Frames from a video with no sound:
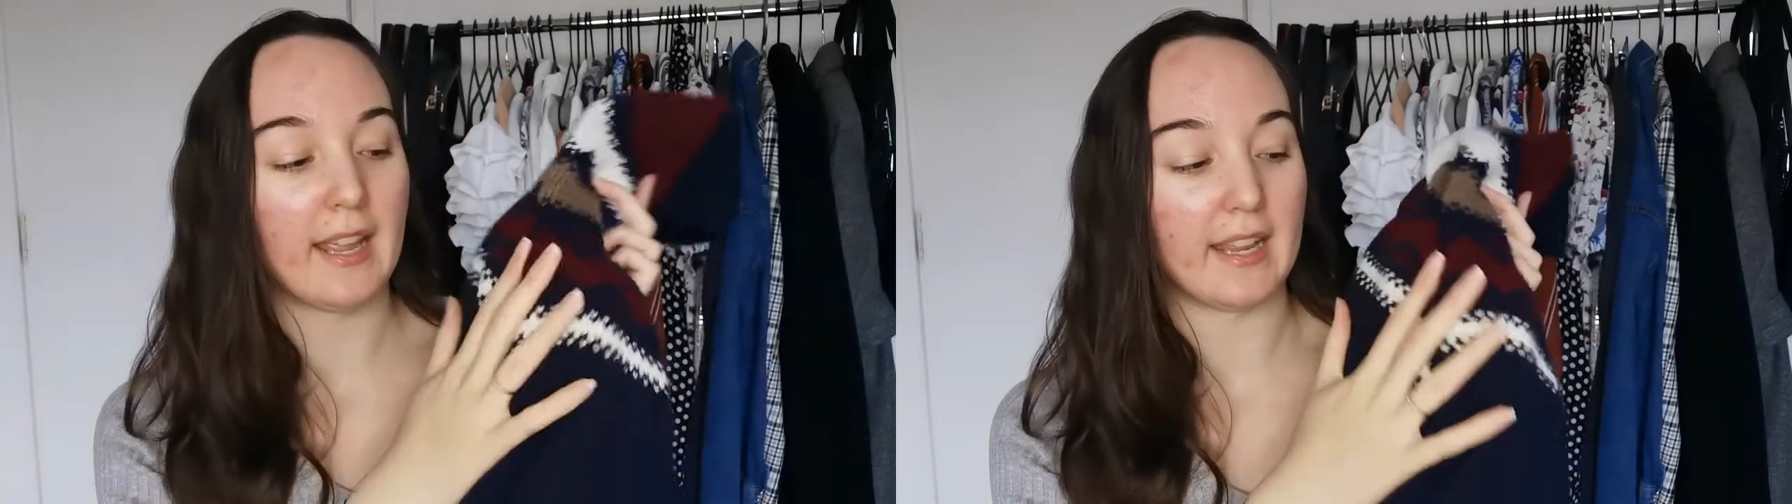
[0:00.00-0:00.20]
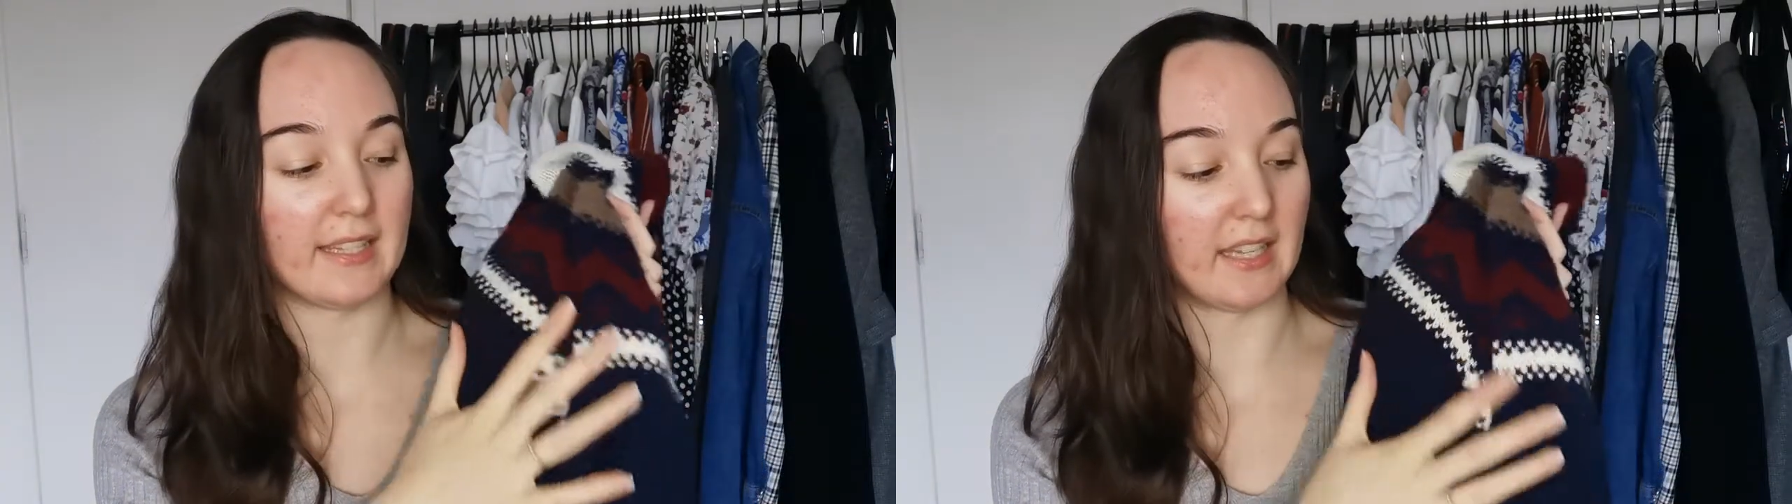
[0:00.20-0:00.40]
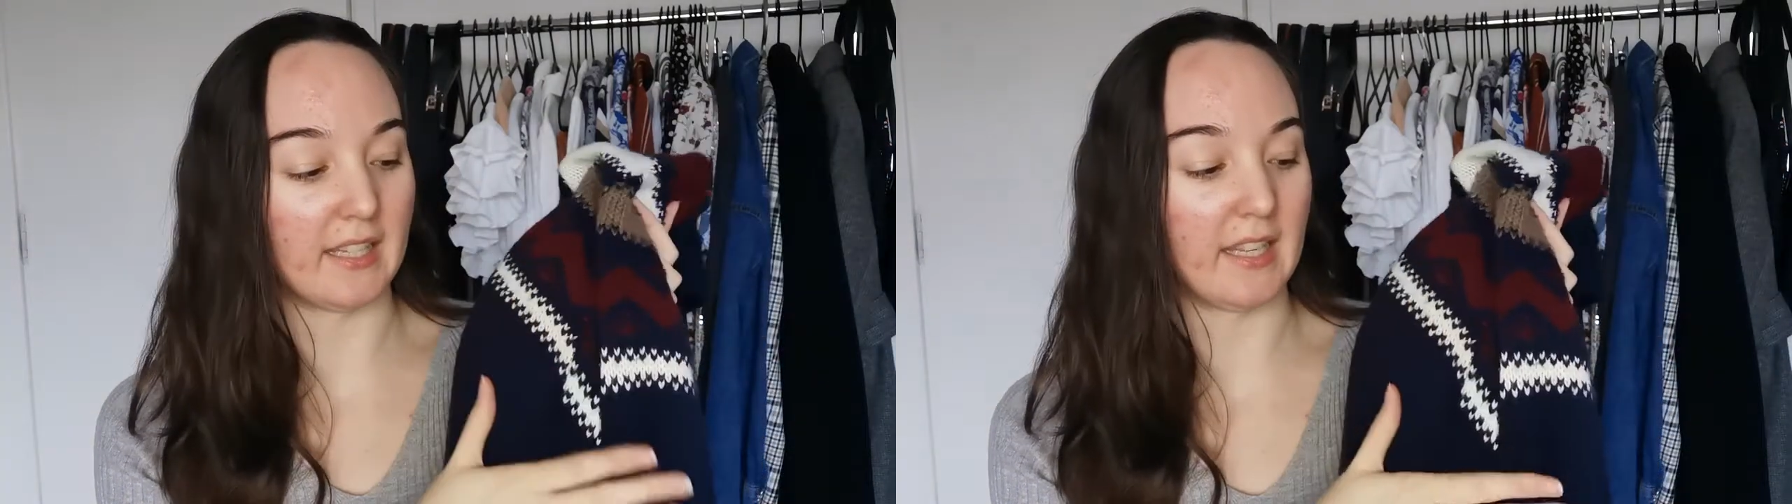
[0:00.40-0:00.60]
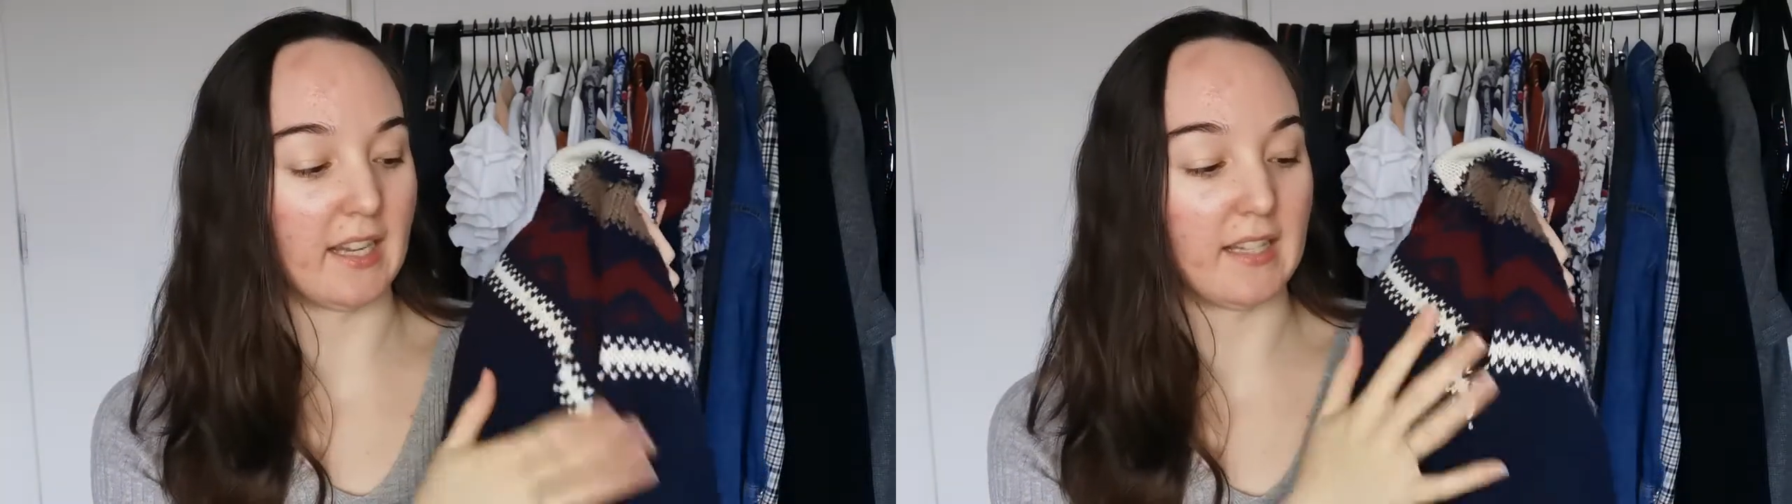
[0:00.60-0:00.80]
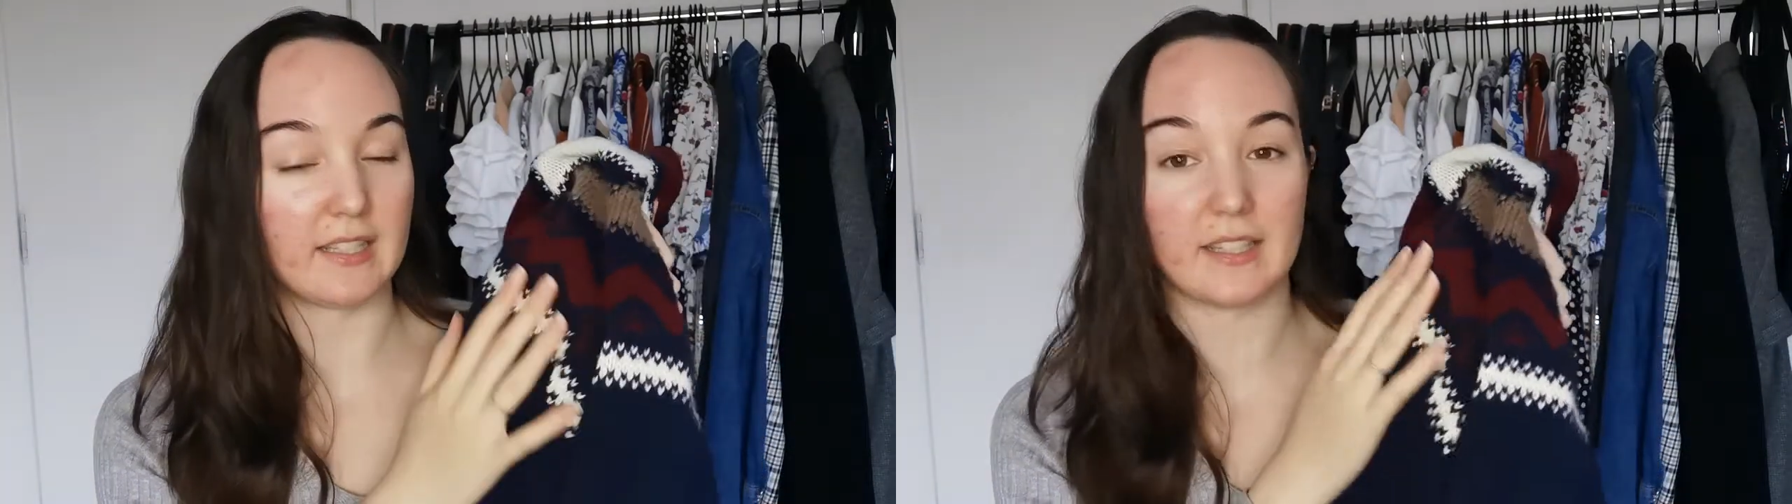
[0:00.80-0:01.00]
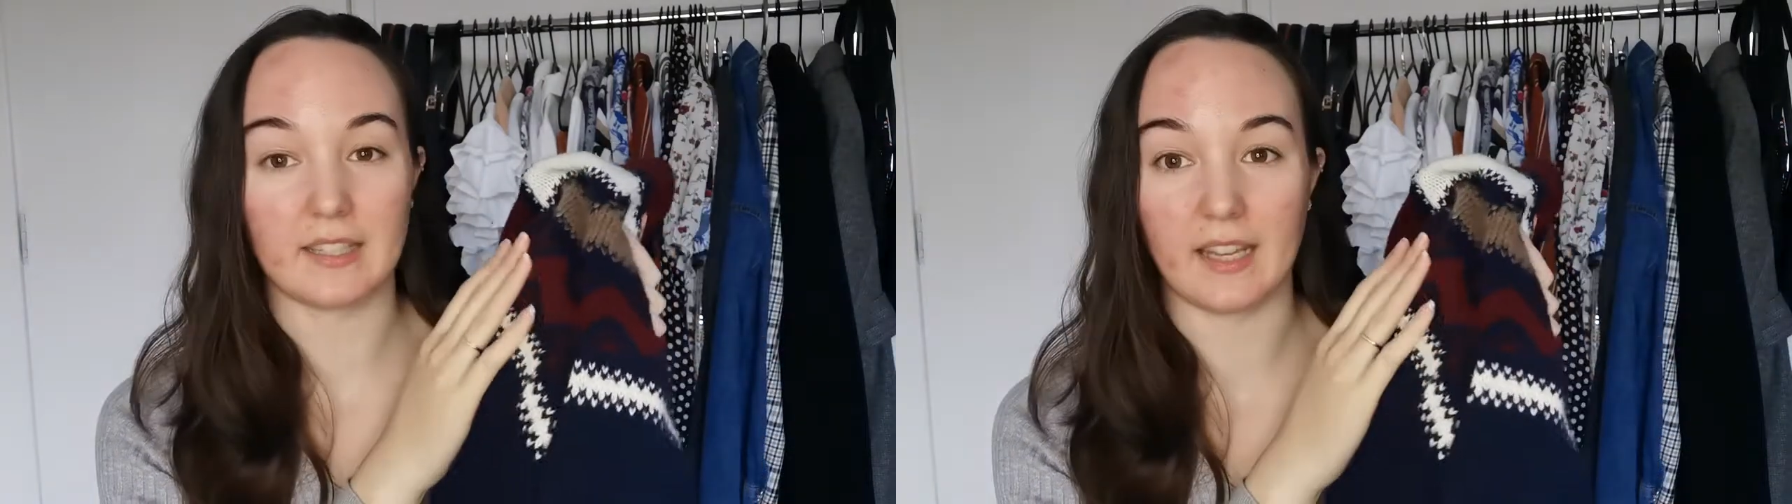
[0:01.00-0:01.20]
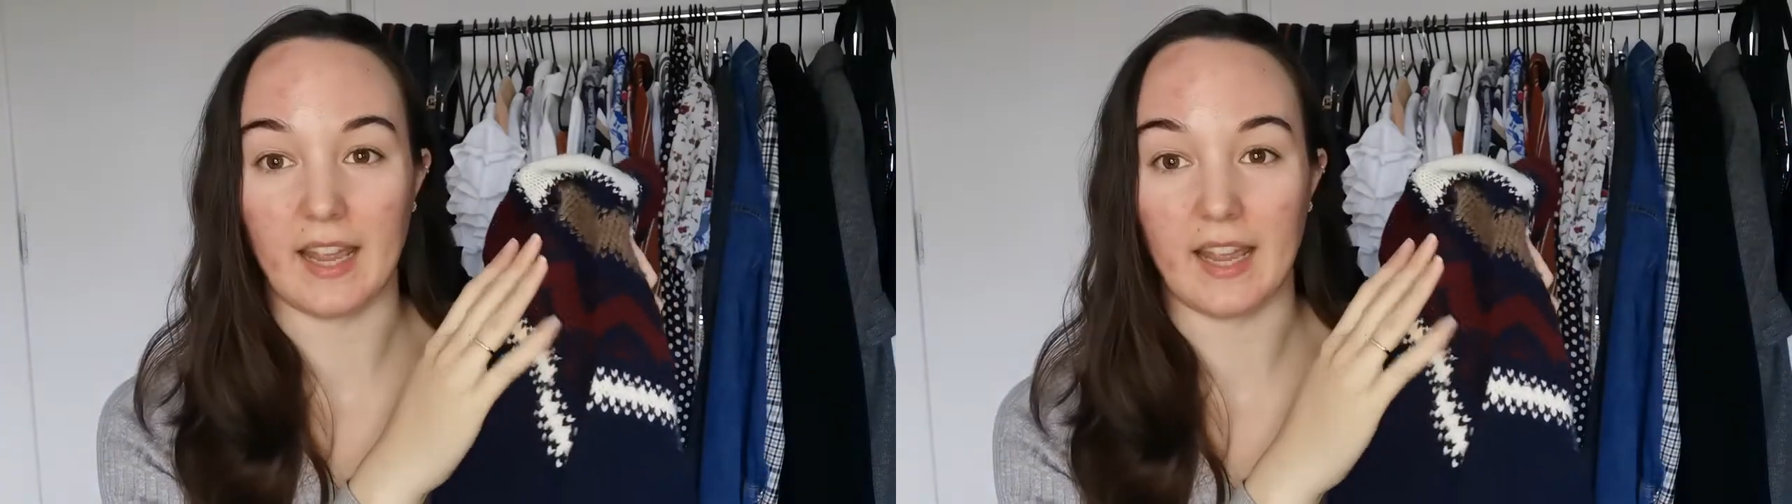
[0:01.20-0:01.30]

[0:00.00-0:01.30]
It's in this